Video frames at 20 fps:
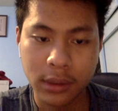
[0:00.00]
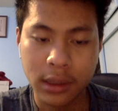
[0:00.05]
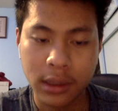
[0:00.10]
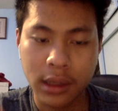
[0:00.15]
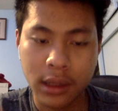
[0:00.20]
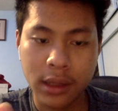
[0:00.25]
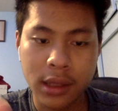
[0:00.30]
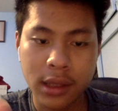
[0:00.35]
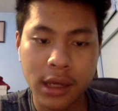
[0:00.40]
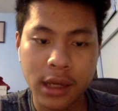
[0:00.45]

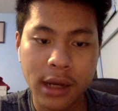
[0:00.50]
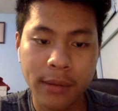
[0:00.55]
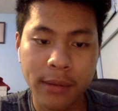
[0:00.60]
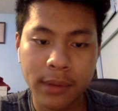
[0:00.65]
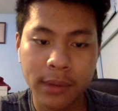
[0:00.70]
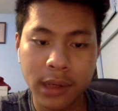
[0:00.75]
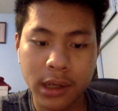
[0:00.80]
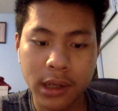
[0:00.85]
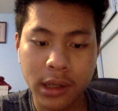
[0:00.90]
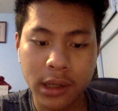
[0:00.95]
And then I'm
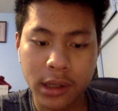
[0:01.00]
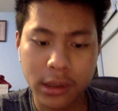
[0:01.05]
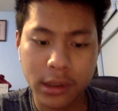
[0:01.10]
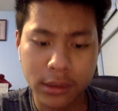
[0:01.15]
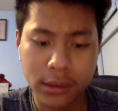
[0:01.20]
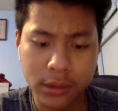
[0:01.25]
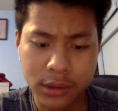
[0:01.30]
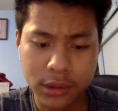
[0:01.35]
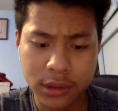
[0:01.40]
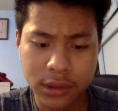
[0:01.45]
gonna
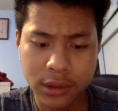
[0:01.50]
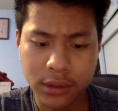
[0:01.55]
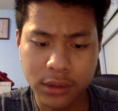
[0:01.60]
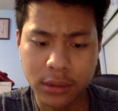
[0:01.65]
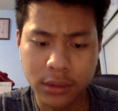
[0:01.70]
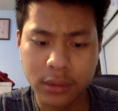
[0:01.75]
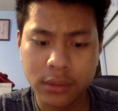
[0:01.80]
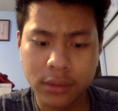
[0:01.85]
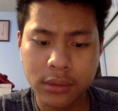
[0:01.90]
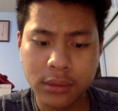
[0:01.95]
go
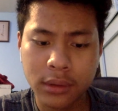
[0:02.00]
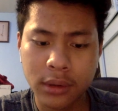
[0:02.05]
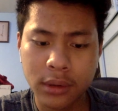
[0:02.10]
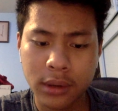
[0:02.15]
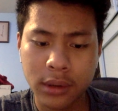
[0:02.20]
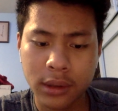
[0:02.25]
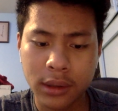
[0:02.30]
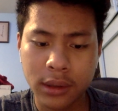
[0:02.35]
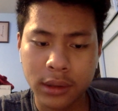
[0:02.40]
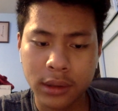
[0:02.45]
to
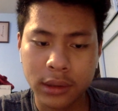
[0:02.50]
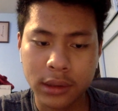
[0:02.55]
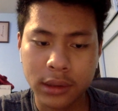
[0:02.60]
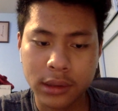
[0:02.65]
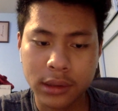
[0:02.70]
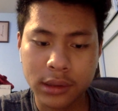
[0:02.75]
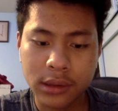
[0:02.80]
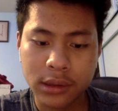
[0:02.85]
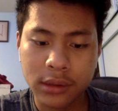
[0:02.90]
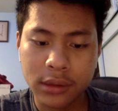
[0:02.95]

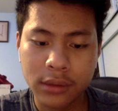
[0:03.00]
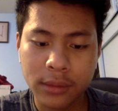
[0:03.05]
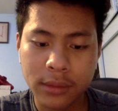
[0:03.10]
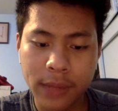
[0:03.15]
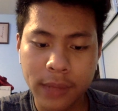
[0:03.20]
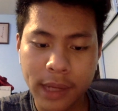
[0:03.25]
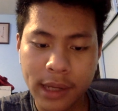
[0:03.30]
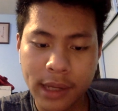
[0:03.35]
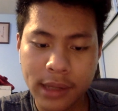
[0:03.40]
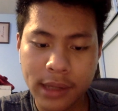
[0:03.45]
circle
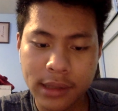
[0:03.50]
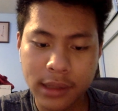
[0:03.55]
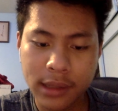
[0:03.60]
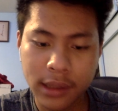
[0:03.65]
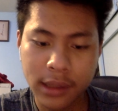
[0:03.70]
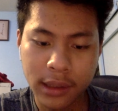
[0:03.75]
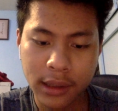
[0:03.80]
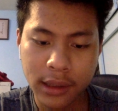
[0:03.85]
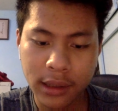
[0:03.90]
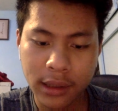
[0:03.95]
mask
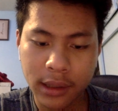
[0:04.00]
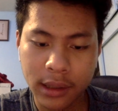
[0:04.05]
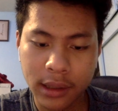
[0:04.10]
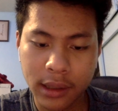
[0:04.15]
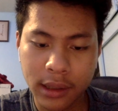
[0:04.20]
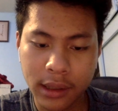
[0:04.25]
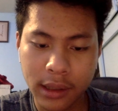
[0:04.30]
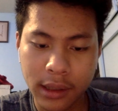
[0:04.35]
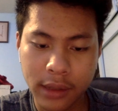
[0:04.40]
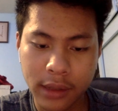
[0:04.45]

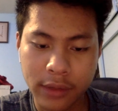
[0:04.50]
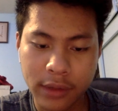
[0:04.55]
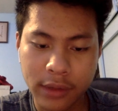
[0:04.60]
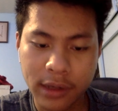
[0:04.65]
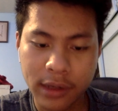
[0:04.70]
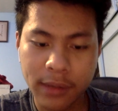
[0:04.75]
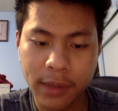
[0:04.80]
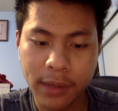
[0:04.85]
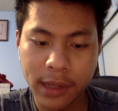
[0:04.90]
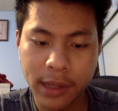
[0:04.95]
and
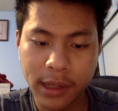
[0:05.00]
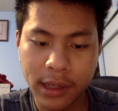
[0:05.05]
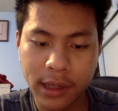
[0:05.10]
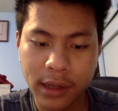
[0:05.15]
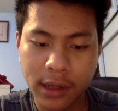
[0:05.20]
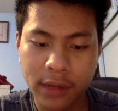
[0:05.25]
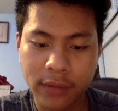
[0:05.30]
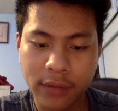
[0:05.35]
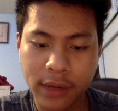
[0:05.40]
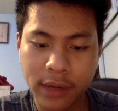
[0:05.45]
try to make
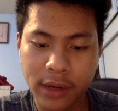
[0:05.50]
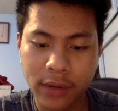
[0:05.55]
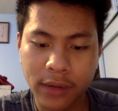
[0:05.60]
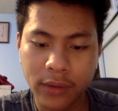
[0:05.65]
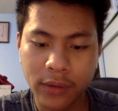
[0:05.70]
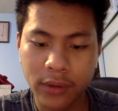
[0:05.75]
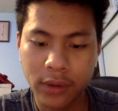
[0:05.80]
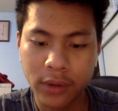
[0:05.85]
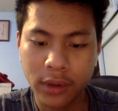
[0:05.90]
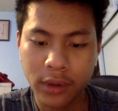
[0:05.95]
it
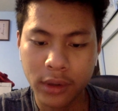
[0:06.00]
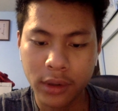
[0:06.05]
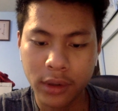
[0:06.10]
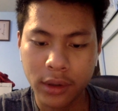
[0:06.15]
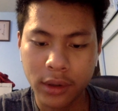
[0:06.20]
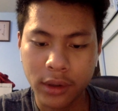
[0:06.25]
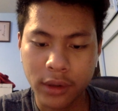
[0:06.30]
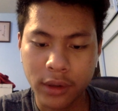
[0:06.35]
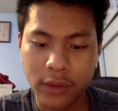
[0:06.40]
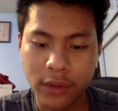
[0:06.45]
around
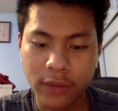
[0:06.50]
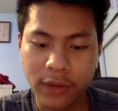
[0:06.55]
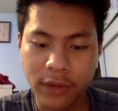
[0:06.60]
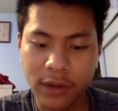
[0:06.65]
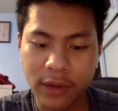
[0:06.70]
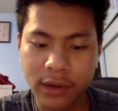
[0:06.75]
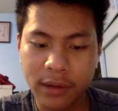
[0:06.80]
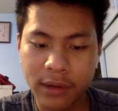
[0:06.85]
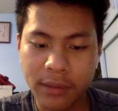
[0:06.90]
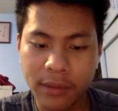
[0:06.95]

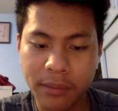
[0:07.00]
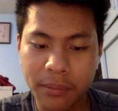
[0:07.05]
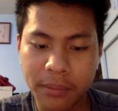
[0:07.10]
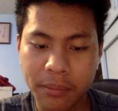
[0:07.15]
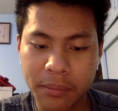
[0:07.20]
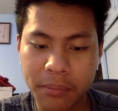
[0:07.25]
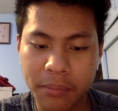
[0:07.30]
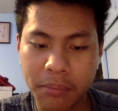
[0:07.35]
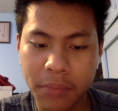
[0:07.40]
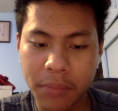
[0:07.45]
very
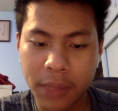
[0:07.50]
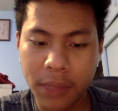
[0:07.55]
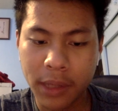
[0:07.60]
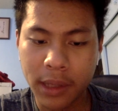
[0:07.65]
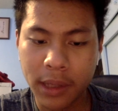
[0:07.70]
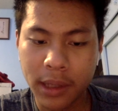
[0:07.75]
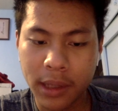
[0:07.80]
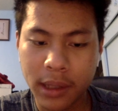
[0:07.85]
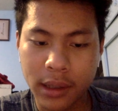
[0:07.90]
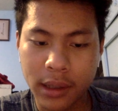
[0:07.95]
big,